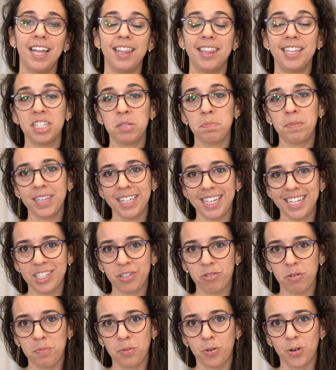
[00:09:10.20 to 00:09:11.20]
This
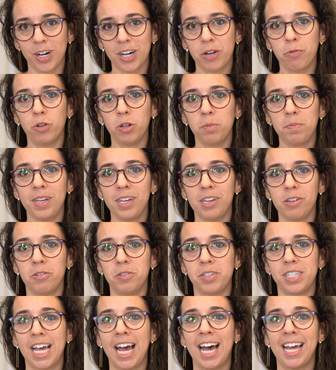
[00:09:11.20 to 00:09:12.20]
police report will be
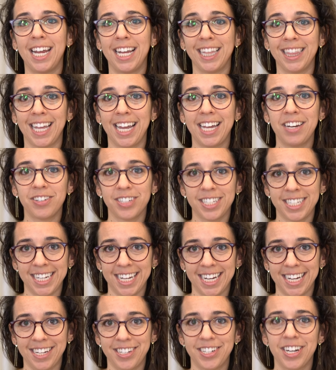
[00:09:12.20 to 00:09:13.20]
used at a later
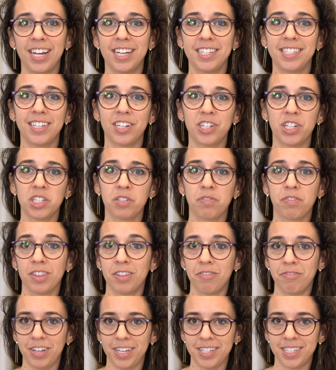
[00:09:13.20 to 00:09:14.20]
stage, such as for
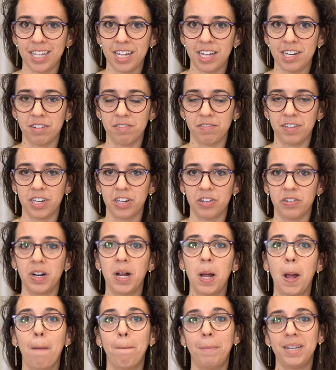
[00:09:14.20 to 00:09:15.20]
the visa interview,
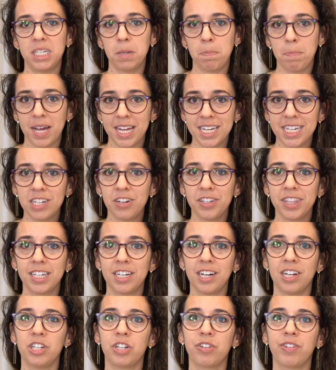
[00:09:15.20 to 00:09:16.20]
but depending on the
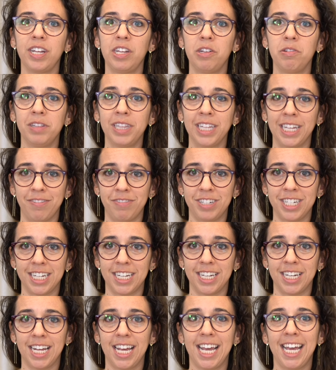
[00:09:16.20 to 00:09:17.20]
country you lived
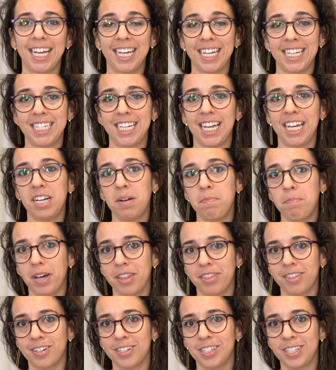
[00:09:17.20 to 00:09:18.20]
in, it can take a
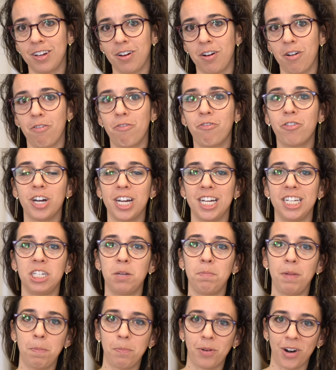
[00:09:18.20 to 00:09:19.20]
month or so for it to
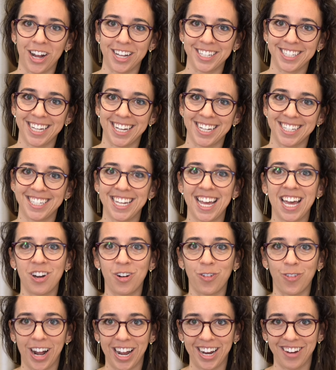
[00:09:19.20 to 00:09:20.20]
be processed and
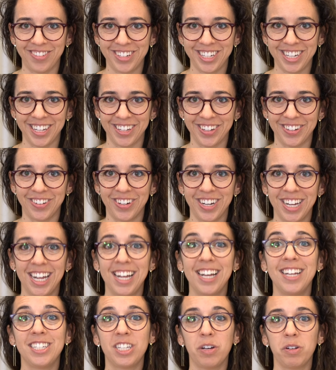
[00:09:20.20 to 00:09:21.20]
arrive to you,
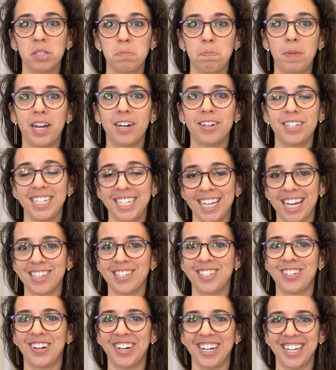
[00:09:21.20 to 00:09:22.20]
so it's better to get
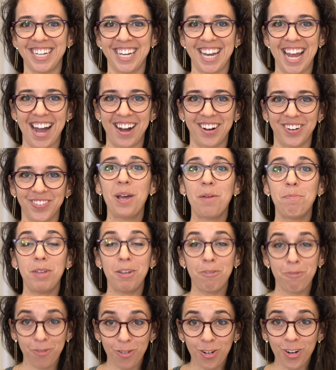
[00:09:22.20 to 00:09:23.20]
started now.
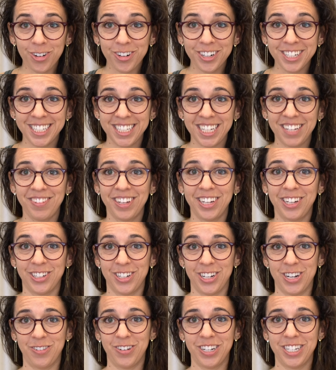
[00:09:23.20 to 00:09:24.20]
Before receiving your
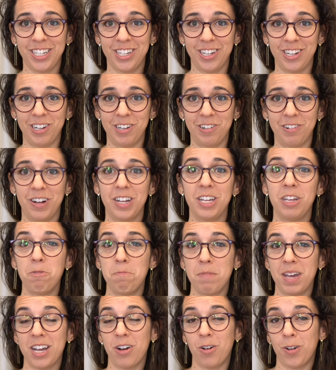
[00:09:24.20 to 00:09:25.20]
NOAA 2, you
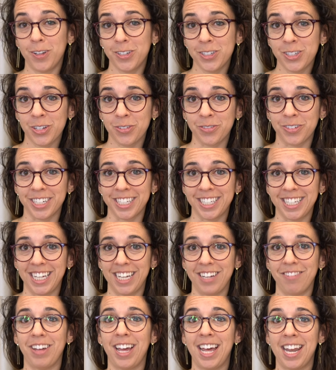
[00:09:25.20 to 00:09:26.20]
may also
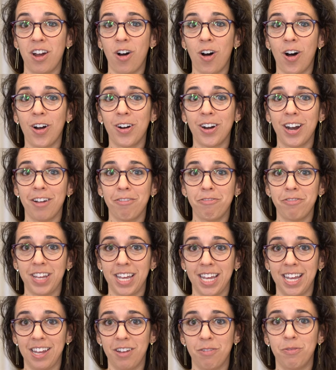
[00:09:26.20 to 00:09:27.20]
receive an
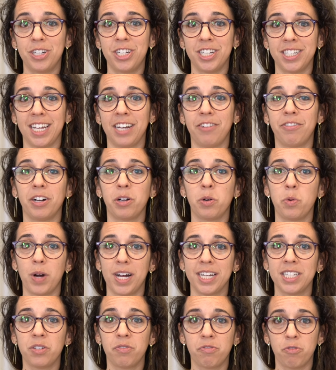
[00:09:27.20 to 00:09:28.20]
RFE, which is a
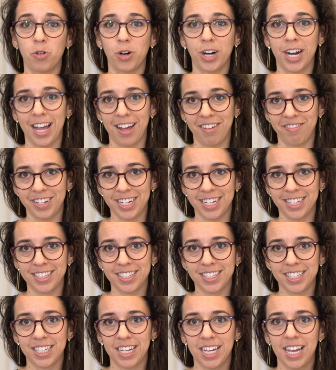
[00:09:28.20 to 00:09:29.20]
request for
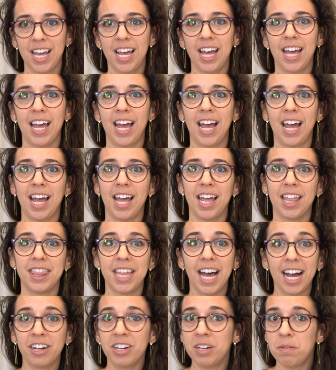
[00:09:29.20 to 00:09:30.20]
evidence. And
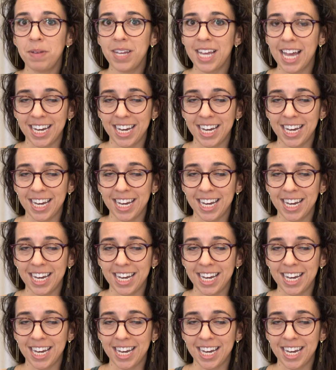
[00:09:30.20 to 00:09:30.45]
that could be